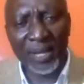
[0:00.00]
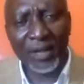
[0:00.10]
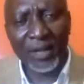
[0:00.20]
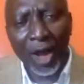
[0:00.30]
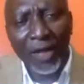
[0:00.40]

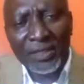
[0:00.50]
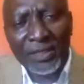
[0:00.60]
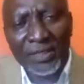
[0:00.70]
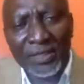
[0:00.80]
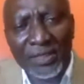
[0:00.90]
But
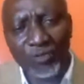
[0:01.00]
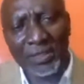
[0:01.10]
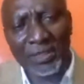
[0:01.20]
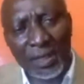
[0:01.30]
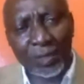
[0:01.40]
all these
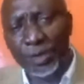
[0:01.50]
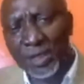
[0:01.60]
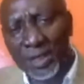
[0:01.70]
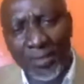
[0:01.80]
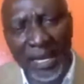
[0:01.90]
countries,
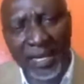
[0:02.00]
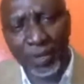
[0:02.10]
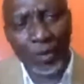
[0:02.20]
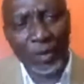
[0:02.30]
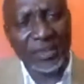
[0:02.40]
including
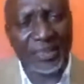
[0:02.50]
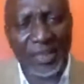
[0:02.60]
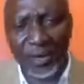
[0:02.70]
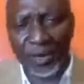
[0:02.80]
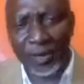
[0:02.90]
Mali, including
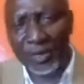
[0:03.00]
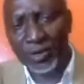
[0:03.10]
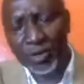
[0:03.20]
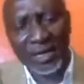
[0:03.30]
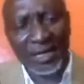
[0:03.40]
Sierra
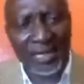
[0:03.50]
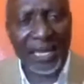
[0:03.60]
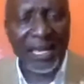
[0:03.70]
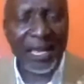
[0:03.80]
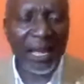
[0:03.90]
Leone,
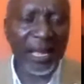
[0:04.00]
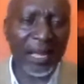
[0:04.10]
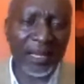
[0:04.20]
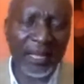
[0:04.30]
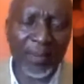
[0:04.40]
including
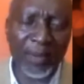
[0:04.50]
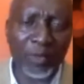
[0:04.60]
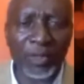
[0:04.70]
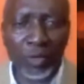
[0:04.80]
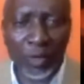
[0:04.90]

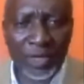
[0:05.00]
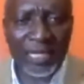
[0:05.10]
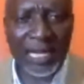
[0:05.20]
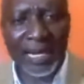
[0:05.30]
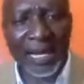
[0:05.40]
Cameroon,
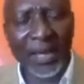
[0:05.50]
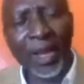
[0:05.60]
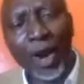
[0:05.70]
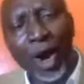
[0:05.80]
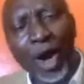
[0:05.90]
including Ghana,
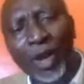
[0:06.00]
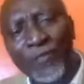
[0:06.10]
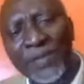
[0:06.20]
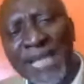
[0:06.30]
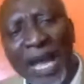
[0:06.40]
all
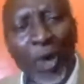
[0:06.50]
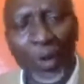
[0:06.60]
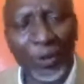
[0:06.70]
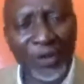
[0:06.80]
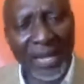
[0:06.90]
of us are
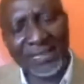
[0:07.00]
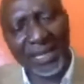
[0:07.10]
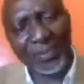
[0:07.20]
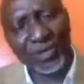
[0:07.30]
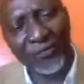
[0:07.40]
older in
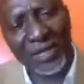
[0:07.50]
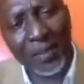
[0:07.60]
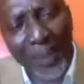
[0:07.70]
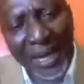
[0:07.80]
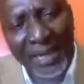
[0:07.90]
terms of
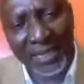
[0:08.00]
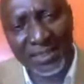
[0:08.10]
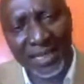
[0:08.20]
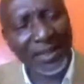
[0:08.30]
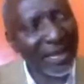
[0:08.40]

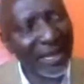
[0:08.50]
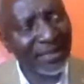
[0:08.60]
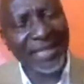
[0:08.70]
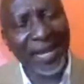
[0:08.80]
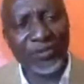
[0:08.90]
independence than
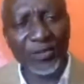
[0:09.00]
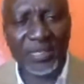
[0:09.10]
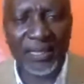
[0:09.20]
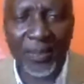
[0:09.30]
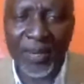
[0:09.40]
these countries
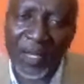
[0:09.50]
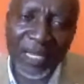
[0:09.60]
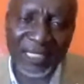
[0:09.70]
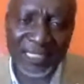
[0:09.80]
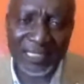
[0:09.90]
in the Middle
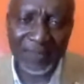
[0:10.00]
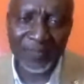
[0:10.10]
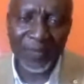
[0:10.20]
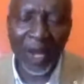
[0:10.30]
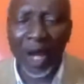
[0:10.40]
East.
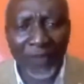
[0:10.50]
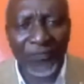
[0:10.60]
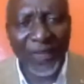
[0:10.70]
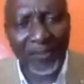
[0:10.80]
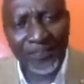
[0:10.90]
All of
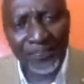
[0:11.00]
them.